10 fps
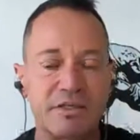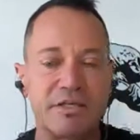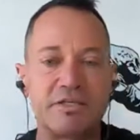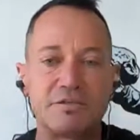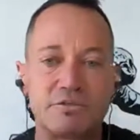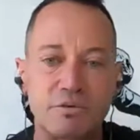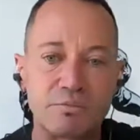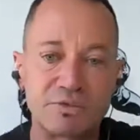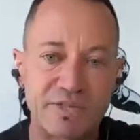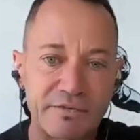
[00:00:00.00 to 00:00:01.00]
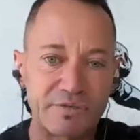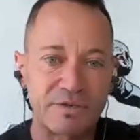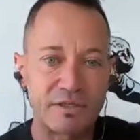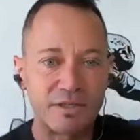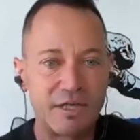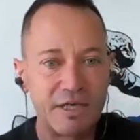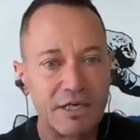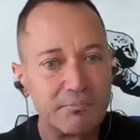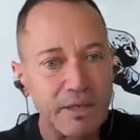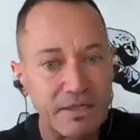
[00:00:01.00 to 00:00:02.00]
eat almost everything,
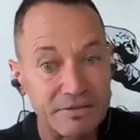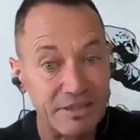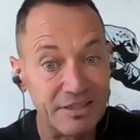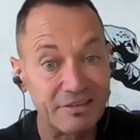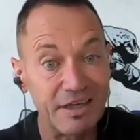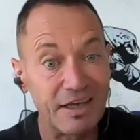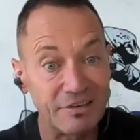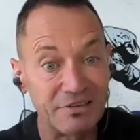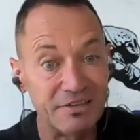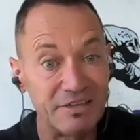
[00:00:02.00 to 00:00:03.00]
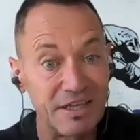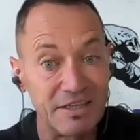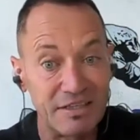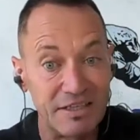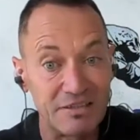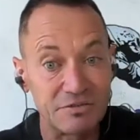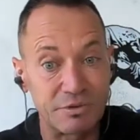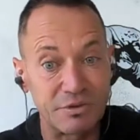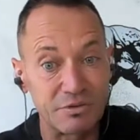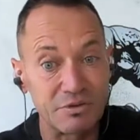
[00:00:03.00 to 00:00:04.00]
but eat healthy and eat
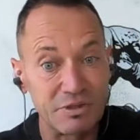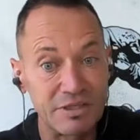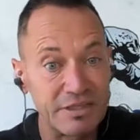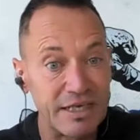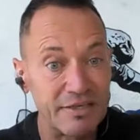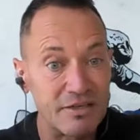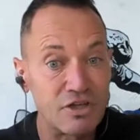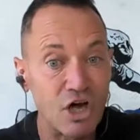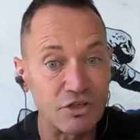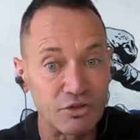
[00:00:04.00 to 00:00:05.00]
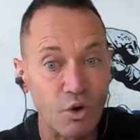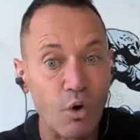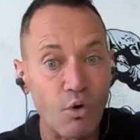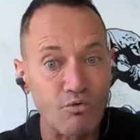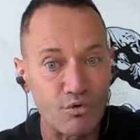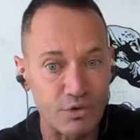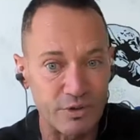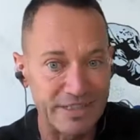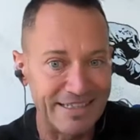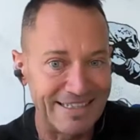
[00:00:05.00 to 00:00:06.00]
regularly and not
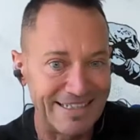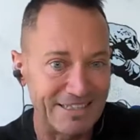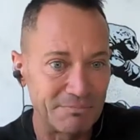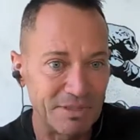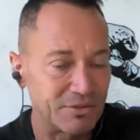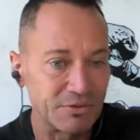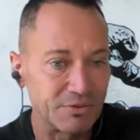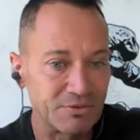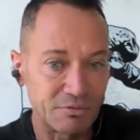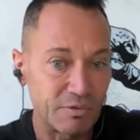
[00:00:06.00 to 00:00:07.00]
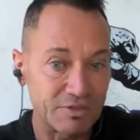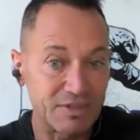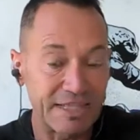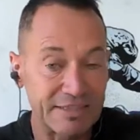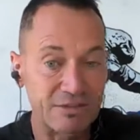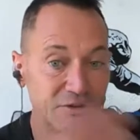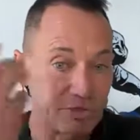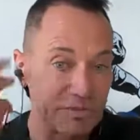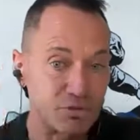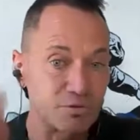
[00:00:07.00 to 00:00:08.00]
overeating. Because once again, you know,
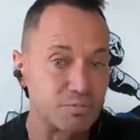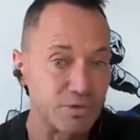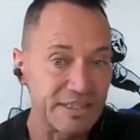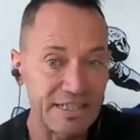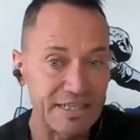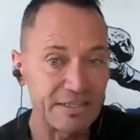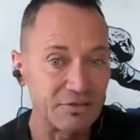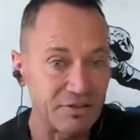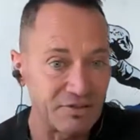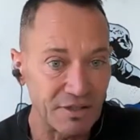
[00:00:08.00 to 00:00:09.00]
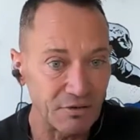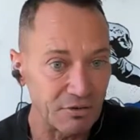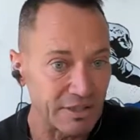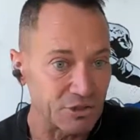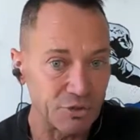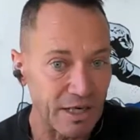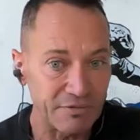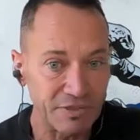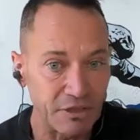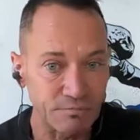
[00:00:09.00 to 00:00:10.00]
it's your brain getting the signal that you
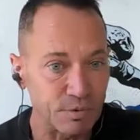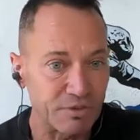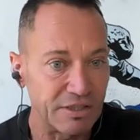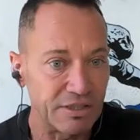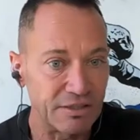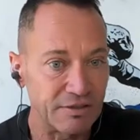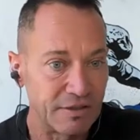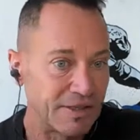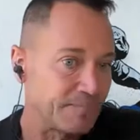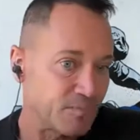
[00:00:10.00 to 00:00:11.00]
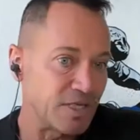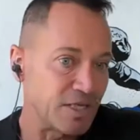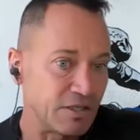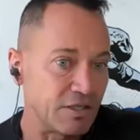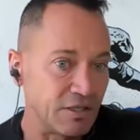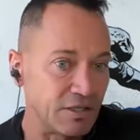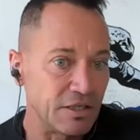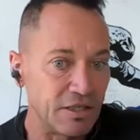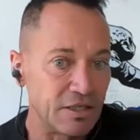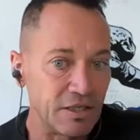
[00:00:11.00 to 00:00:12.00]
have enough protein
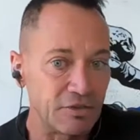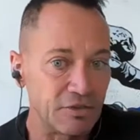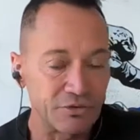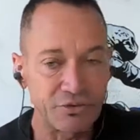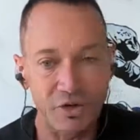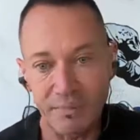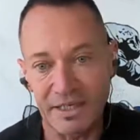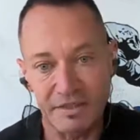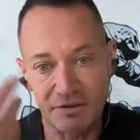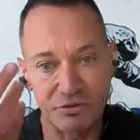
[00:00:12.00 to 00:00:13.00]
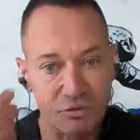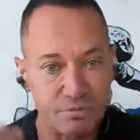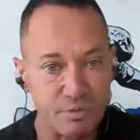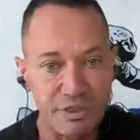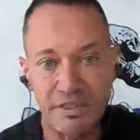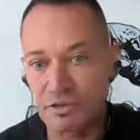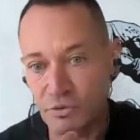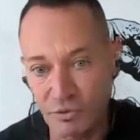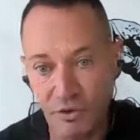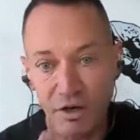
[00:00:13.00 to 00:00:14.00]
in your stomach. It's your brain,
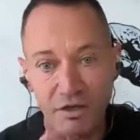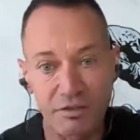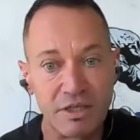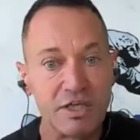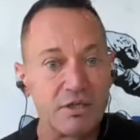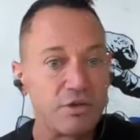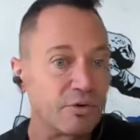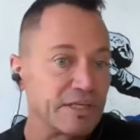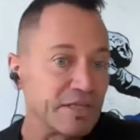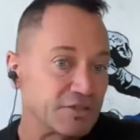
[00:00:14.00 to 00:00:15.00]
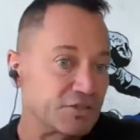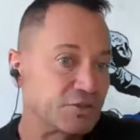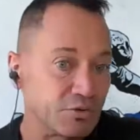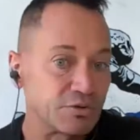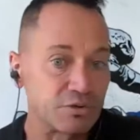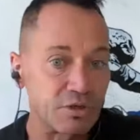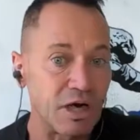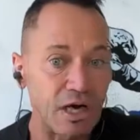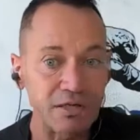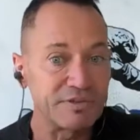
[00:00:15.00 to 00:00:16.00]
your tongue, knowing that you
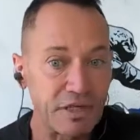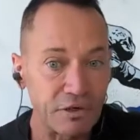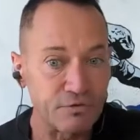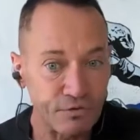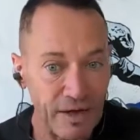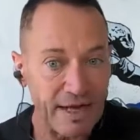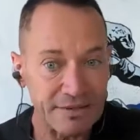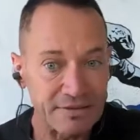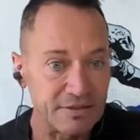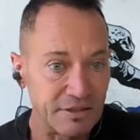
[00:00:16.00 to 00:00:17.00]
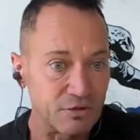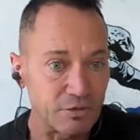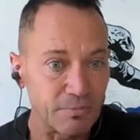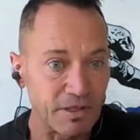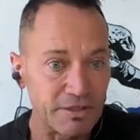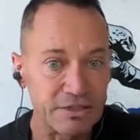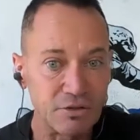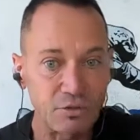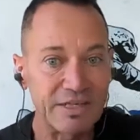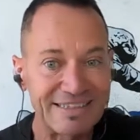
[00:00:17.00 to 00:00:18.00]
have enough fat in your body.
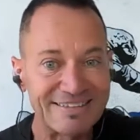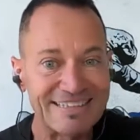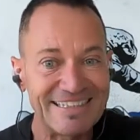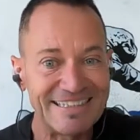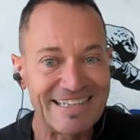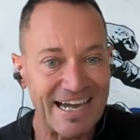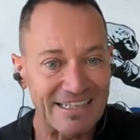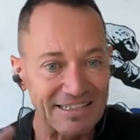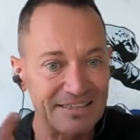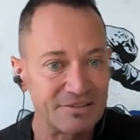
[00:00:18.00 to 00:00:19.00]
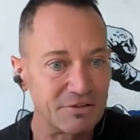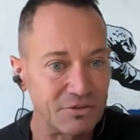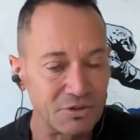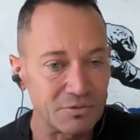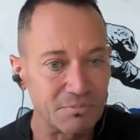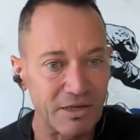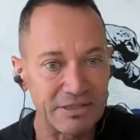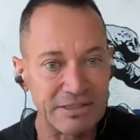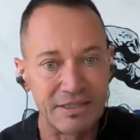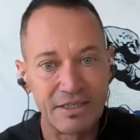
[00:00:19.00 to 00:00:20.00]
Don't exceed that. Listen to your
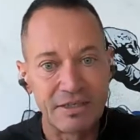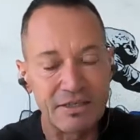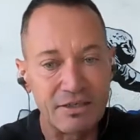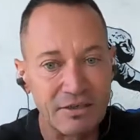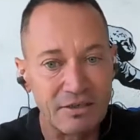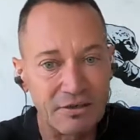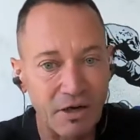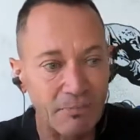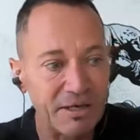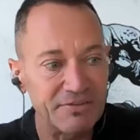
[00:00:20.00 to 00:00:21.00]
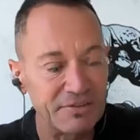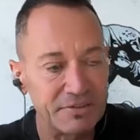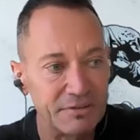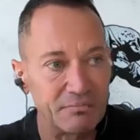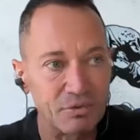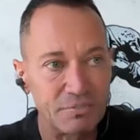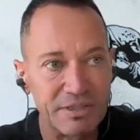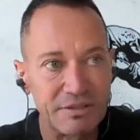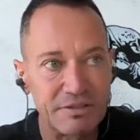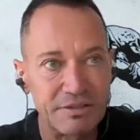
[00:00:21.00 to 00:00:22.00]
body. Obesity,
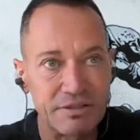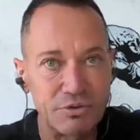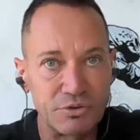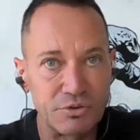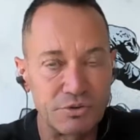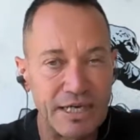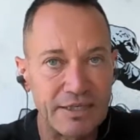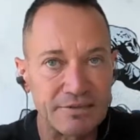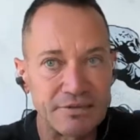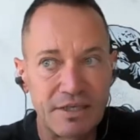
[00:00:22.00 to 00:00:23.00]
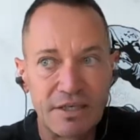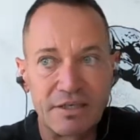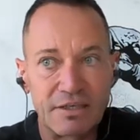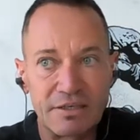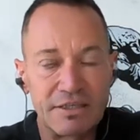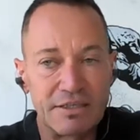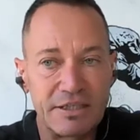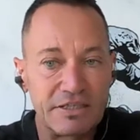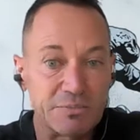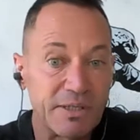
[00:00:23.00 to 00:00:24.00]
morbidity due to that.
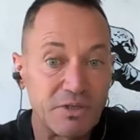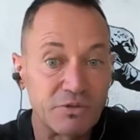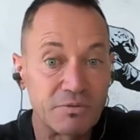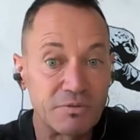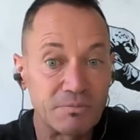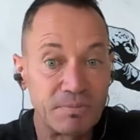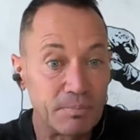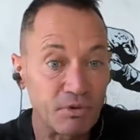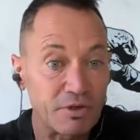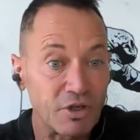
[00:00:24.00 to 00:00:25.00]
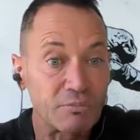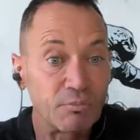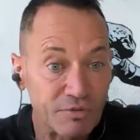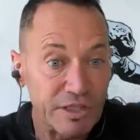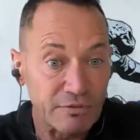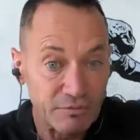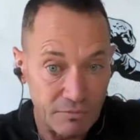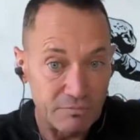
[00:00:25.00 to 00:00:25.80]
It's because people are not moving.